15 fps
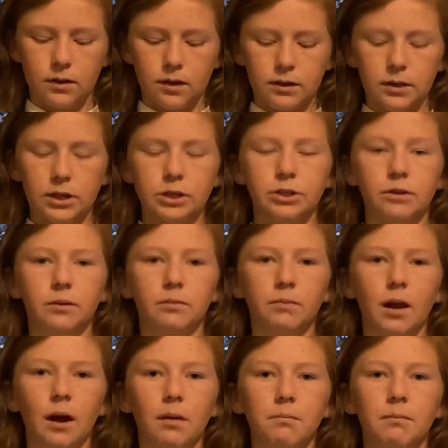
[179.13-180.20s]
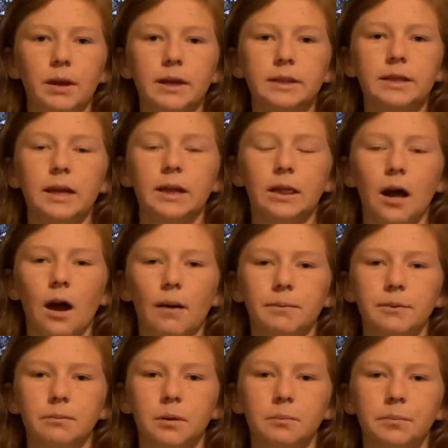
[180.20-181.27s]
They should maintain the optimum